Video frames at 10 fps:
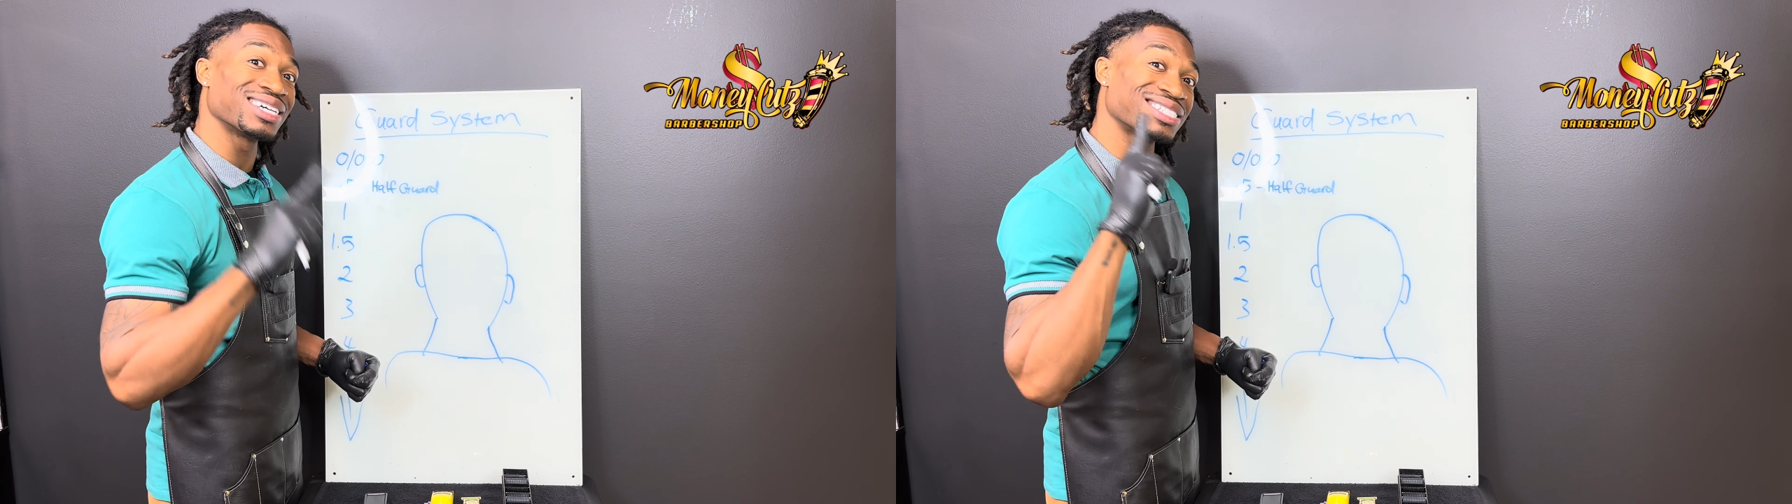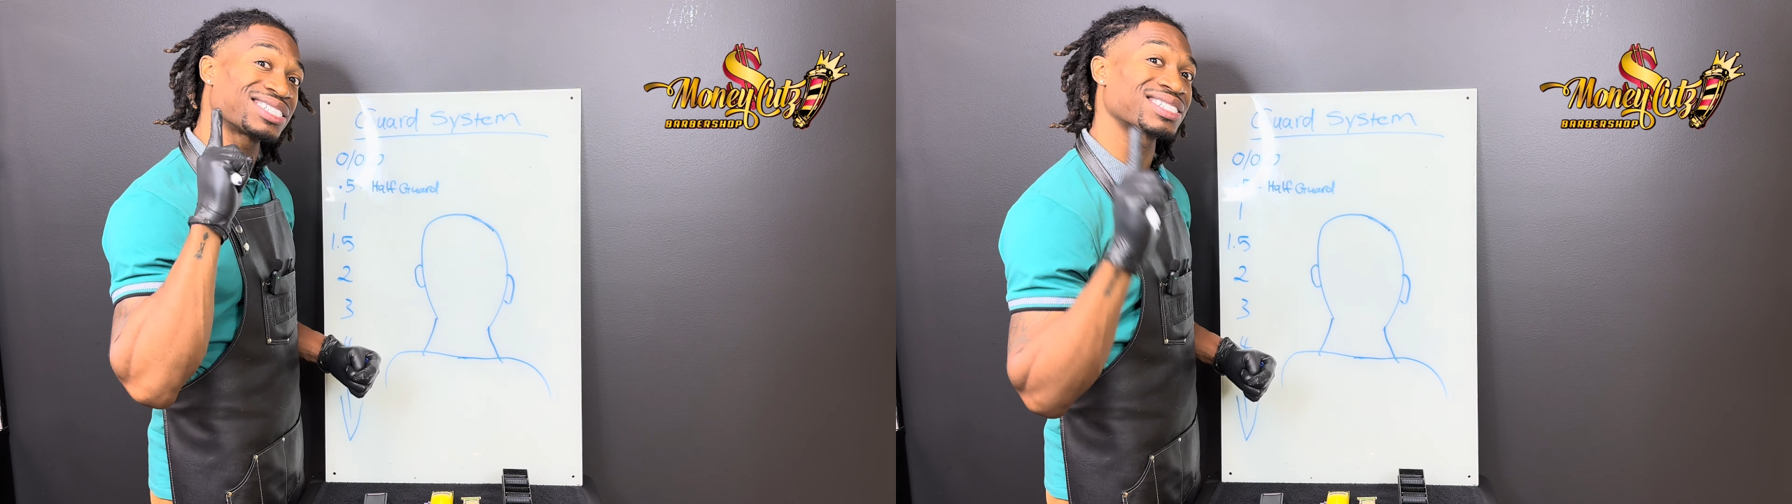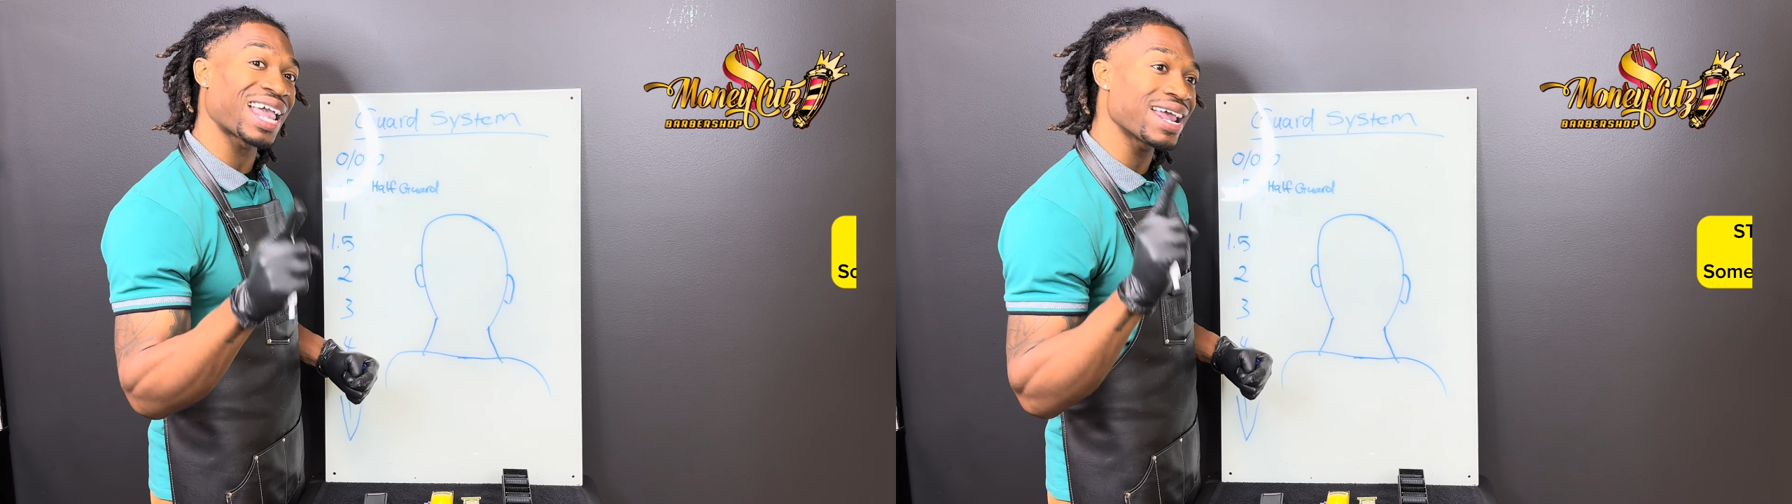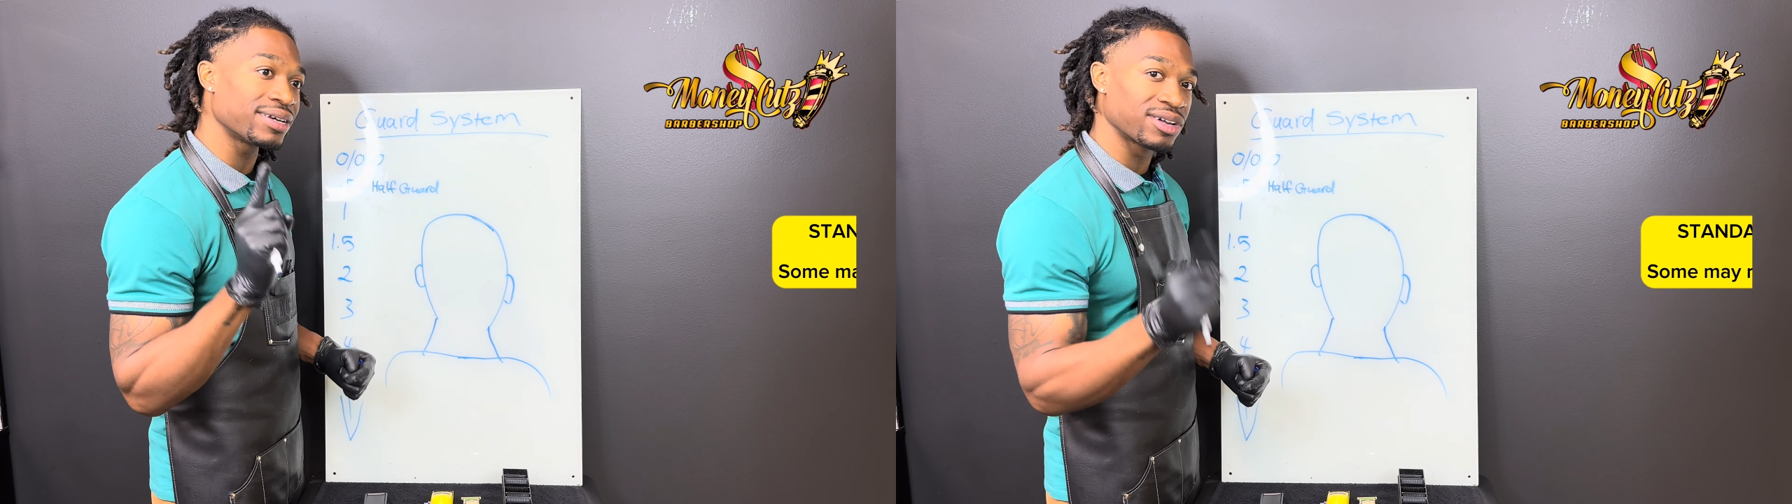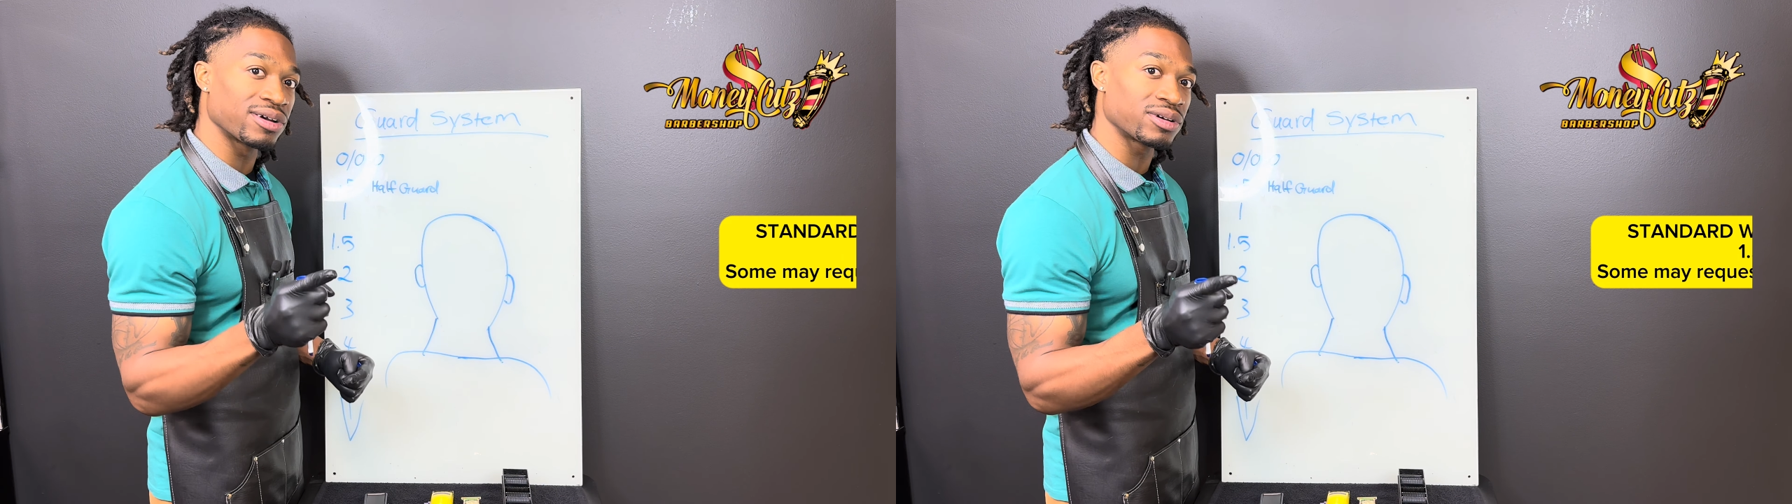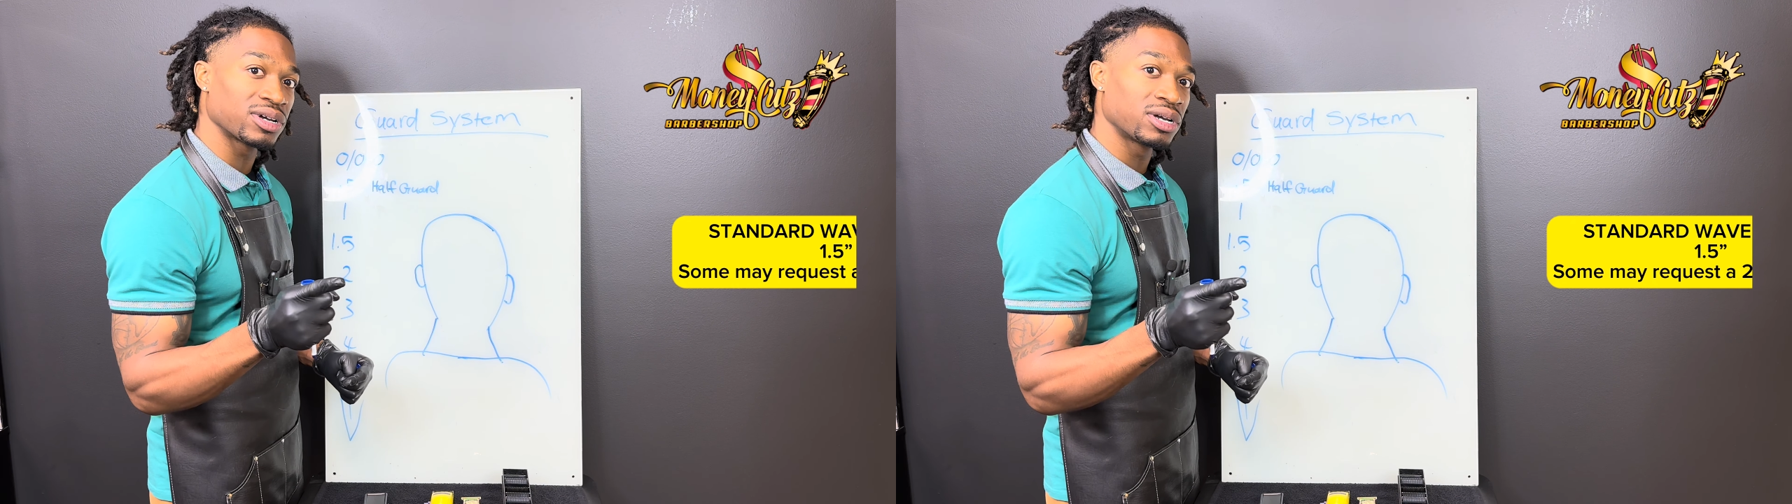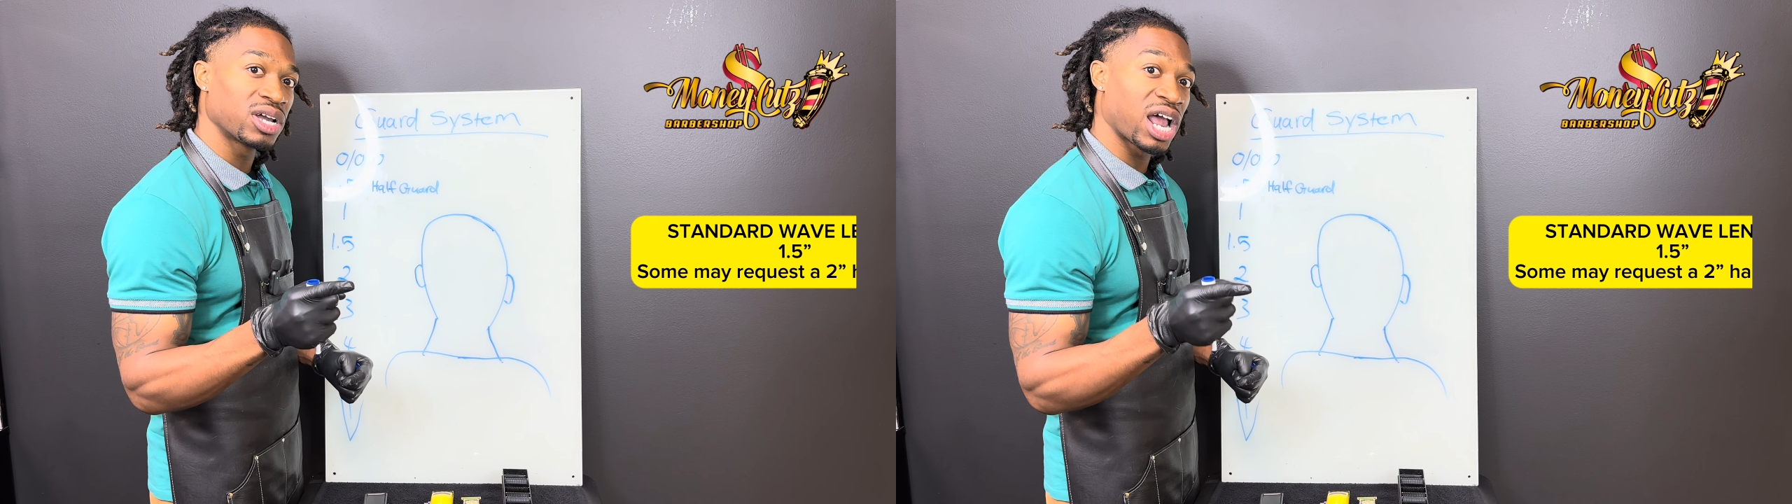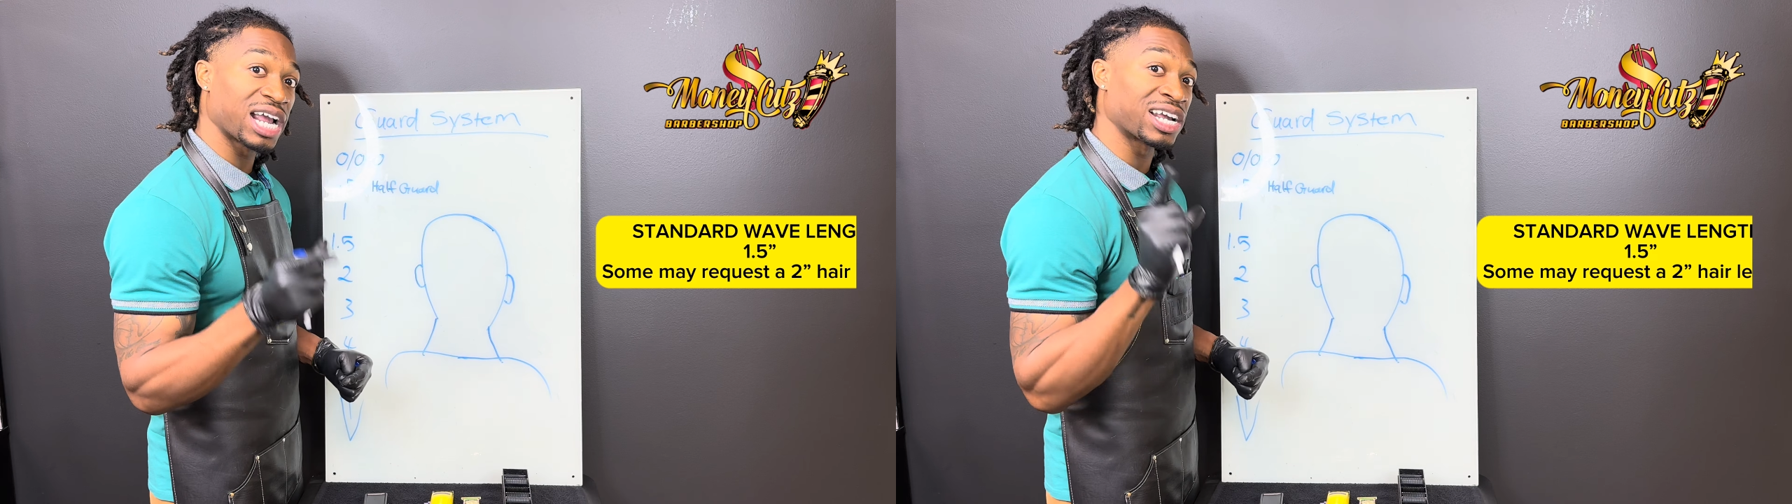standard
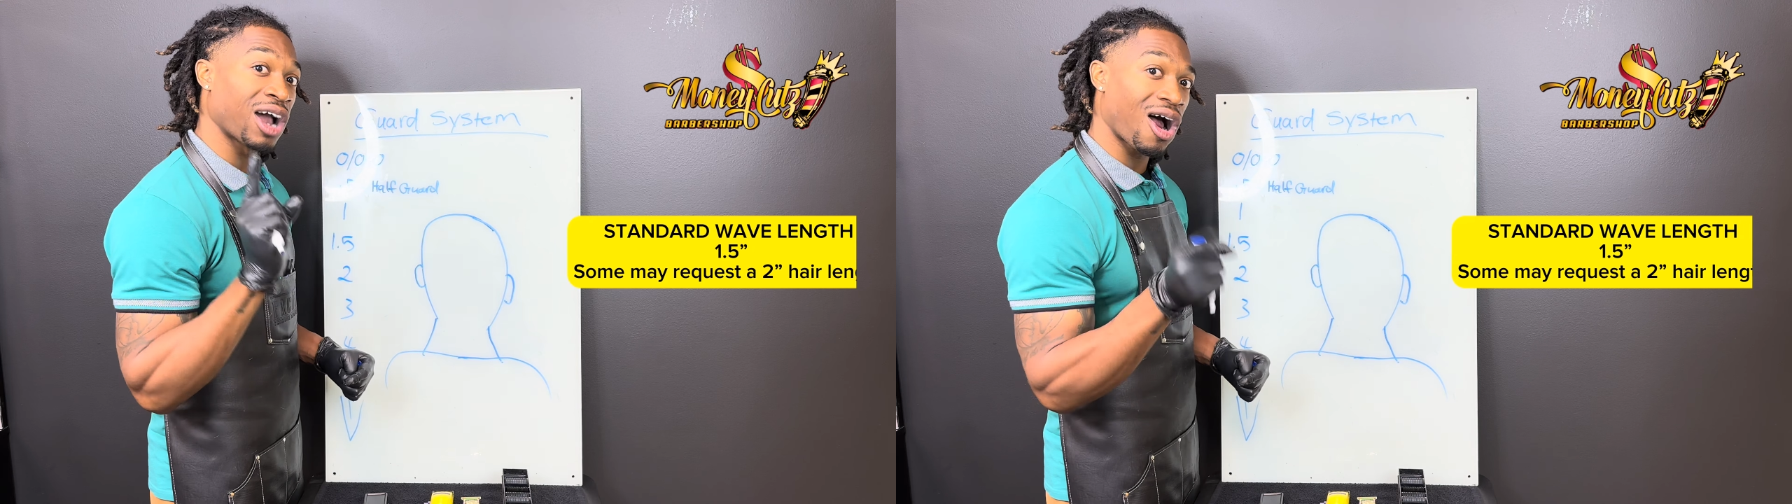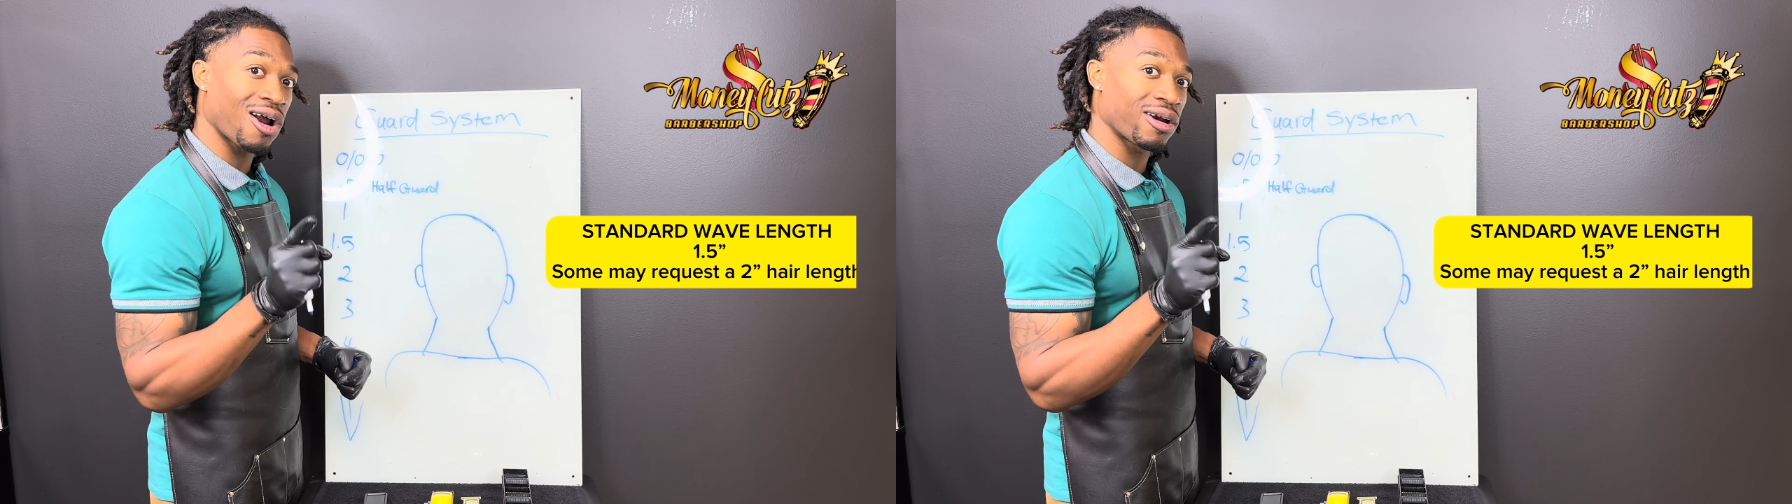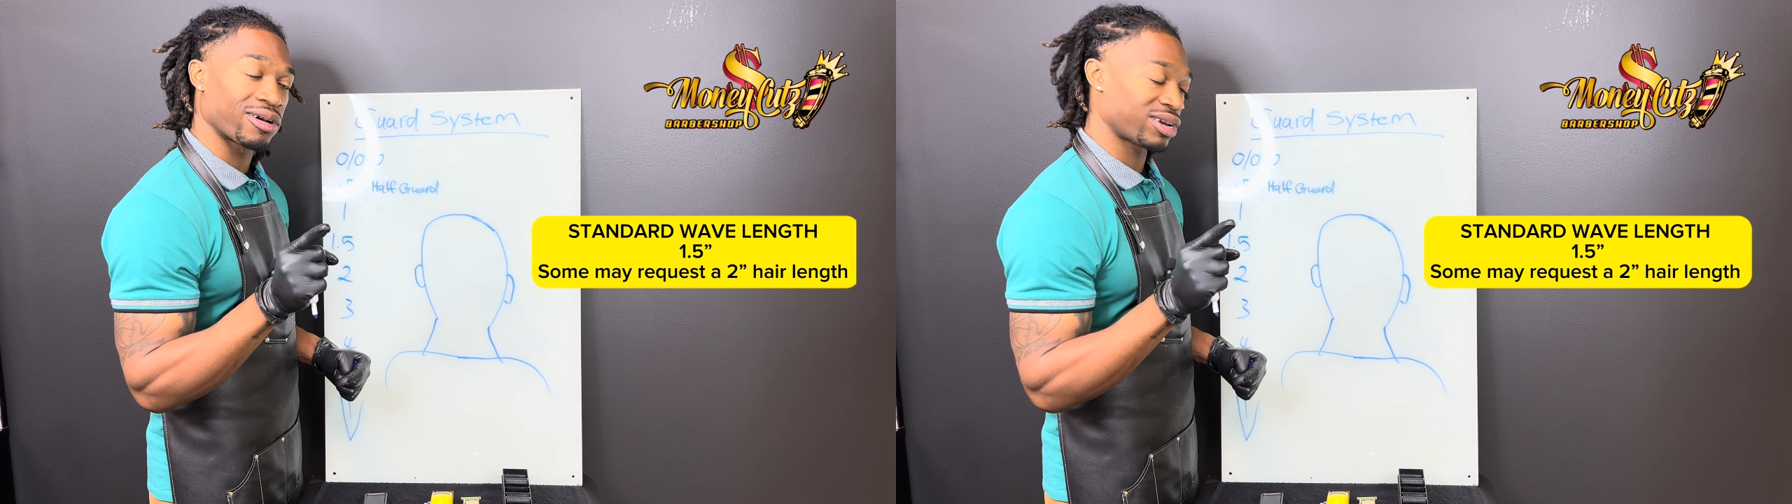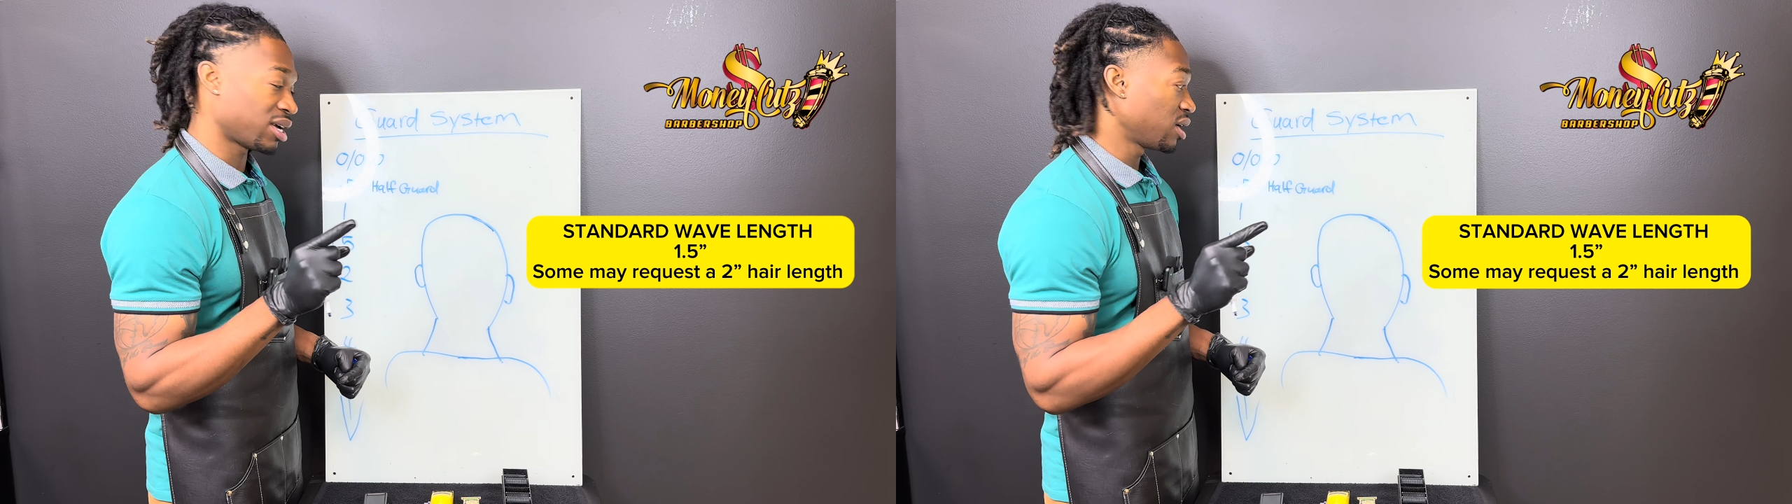guard,